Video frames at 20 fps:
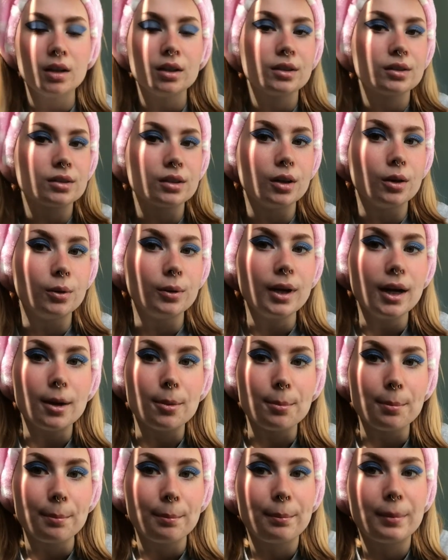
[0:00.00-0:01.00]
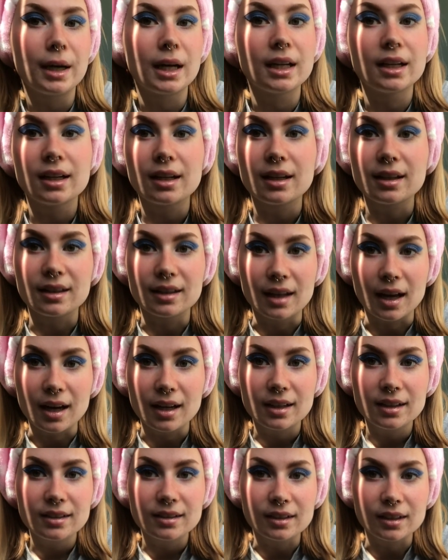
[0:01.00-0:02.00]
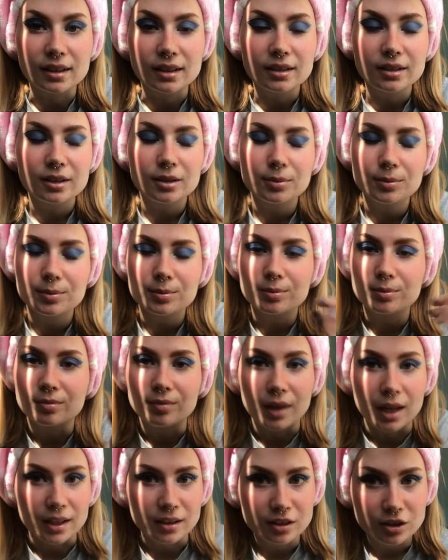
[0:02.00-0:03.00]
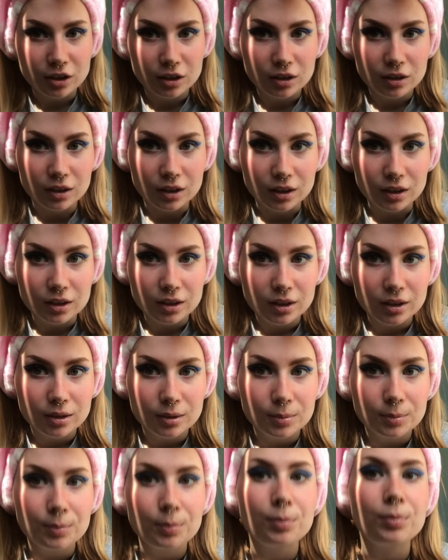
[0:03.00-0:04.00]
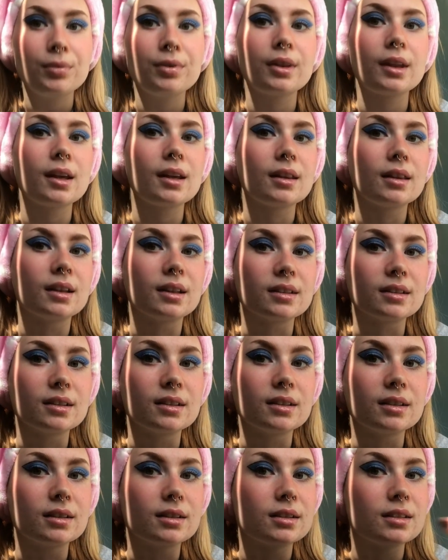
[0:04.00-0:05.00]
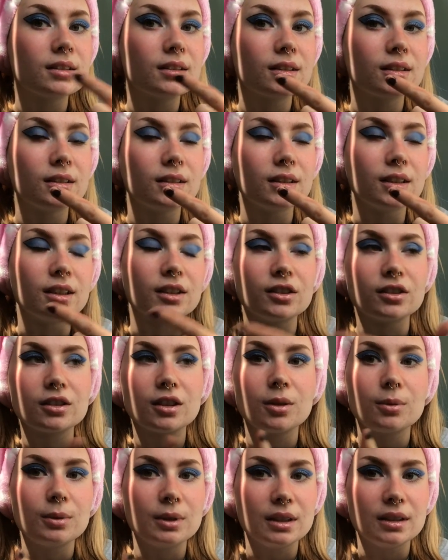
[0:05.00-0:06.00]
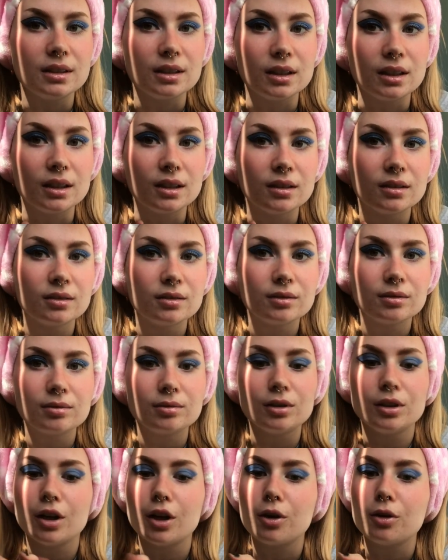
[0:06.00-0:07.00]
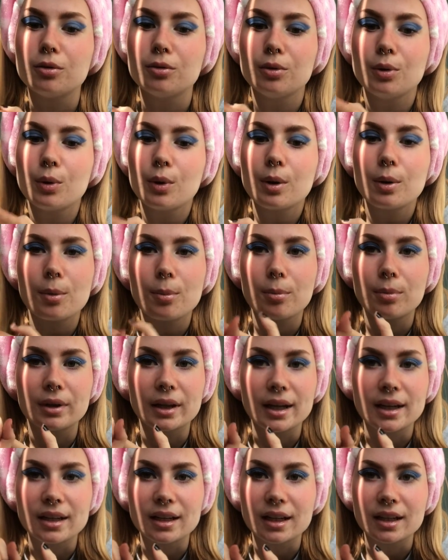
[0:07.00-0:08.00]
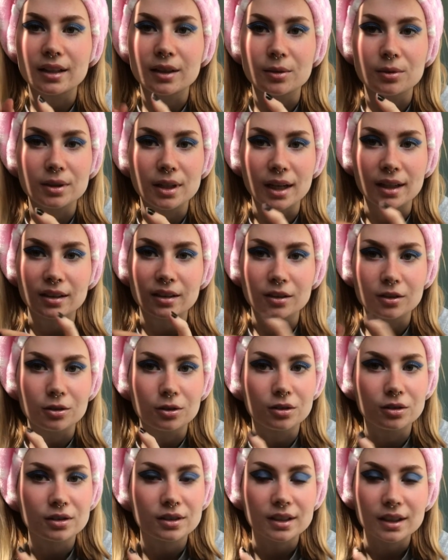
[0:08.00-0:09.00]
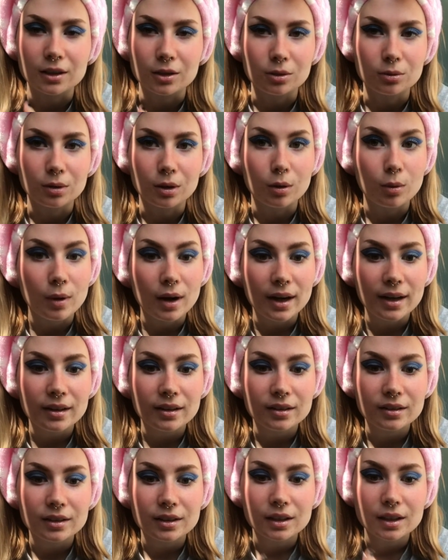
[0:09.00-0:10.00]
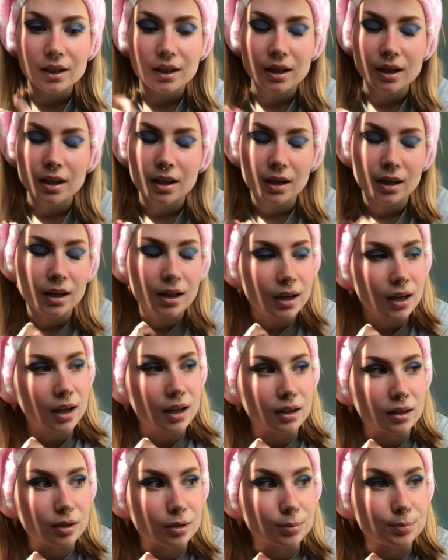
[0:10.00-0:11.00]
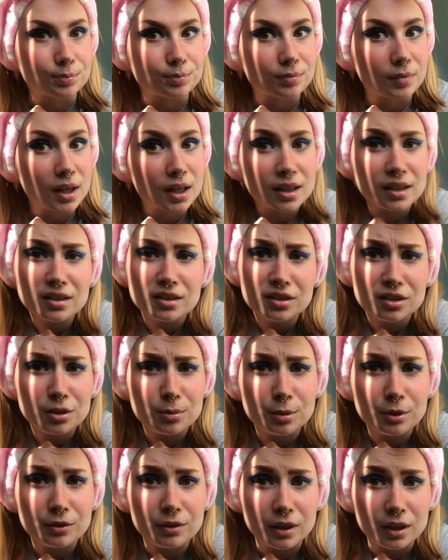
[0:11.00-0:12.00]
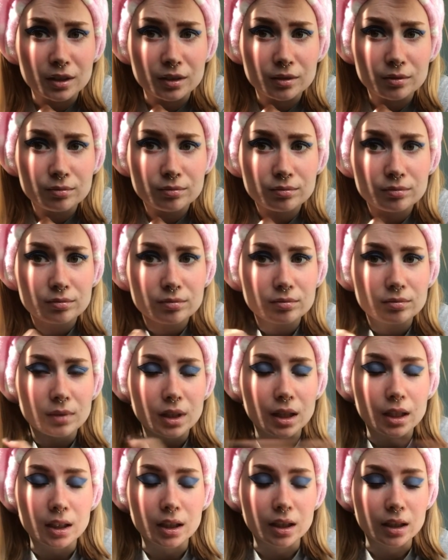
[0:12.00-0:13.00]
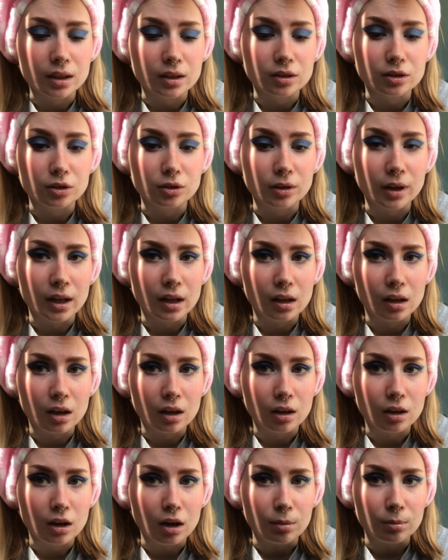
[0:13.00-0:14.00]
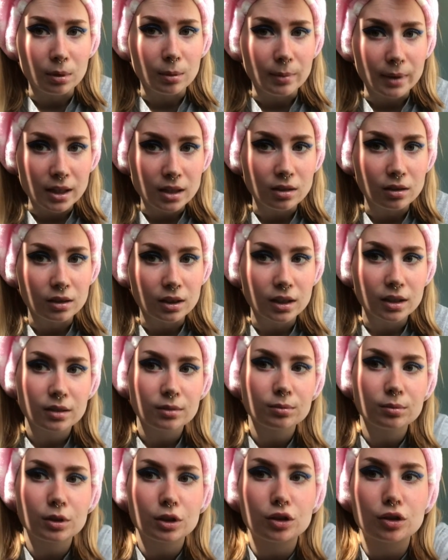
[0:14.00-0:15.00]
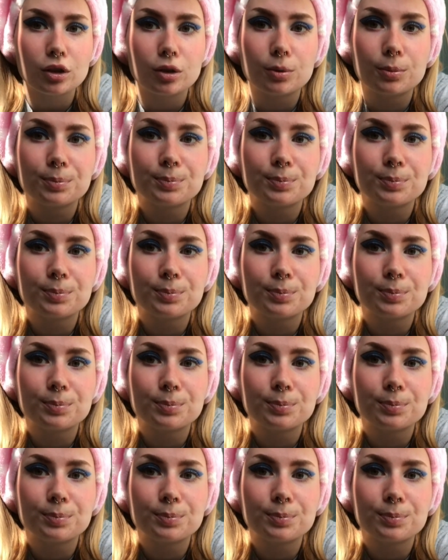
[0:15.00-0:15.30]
So yeah, but that is it. That's your look. This is, it's so easy. No blending, no technical skill required. And it's super fun. And you'll get a lot of compliments on it. So